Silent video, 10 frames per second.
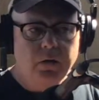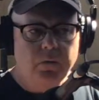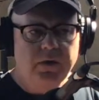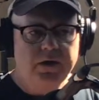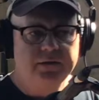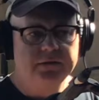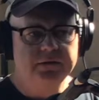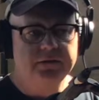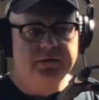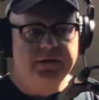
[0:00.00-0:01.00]
Well,
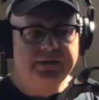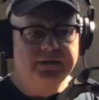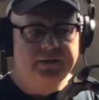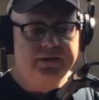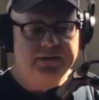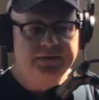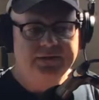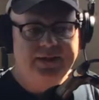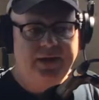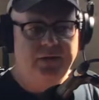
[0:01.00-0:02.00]
the
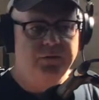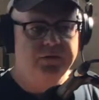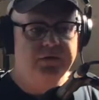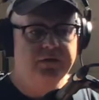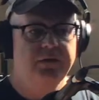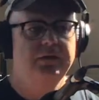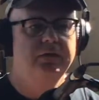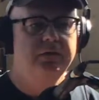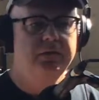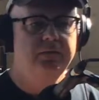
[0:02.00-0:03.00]
sounds
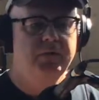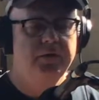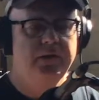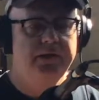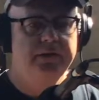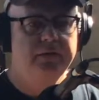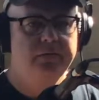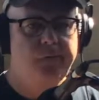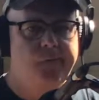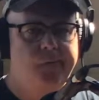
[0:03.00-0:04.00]
were like
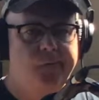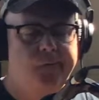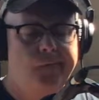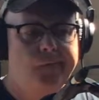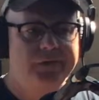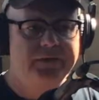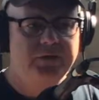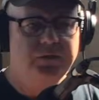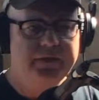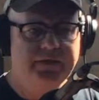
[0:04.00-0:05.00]
these
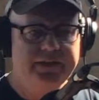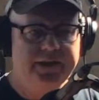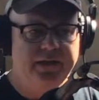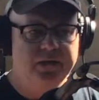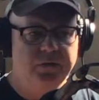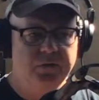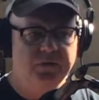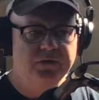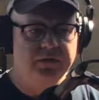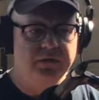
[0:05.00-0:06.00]
crazy
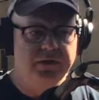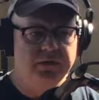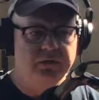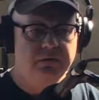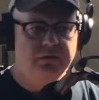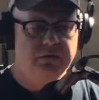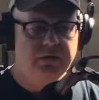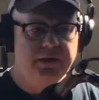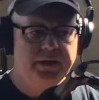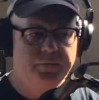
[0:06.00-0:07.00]
echoes, and like
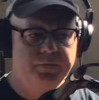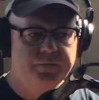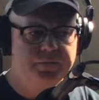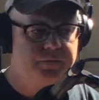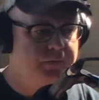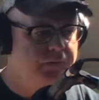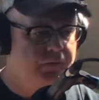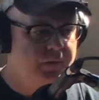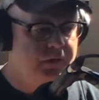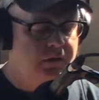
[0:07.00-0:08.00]

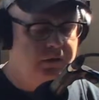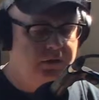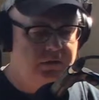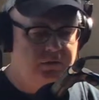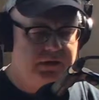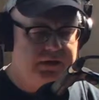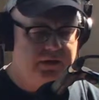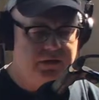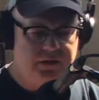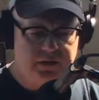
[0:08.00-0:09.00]
it's really
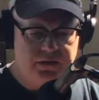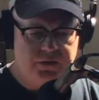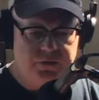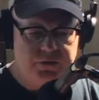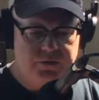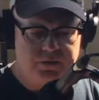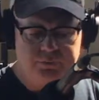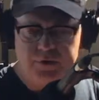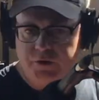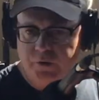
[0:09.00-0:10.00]
unusual and
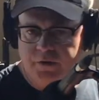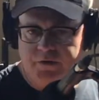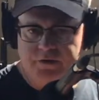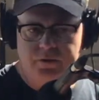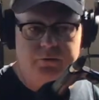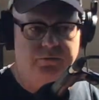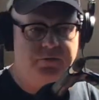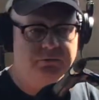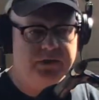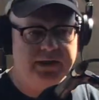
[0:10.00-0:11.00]
pure too. It
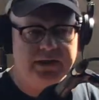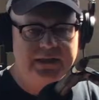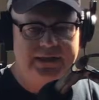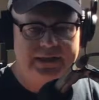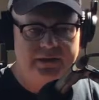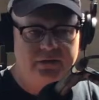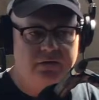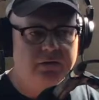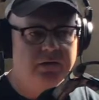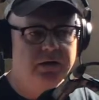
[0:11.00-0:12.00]
was really clean,
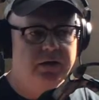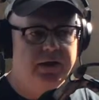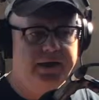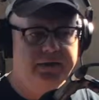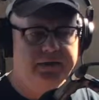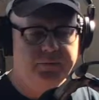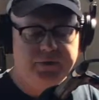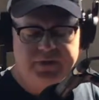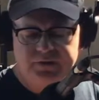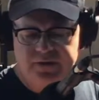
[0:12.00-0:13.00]

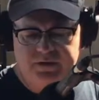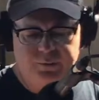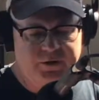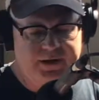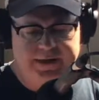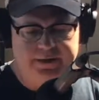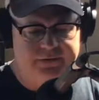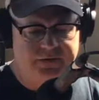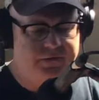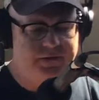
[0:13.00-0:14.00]
but this guy's playing
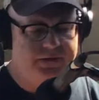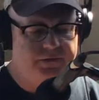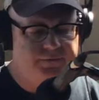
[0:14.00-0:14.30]
was like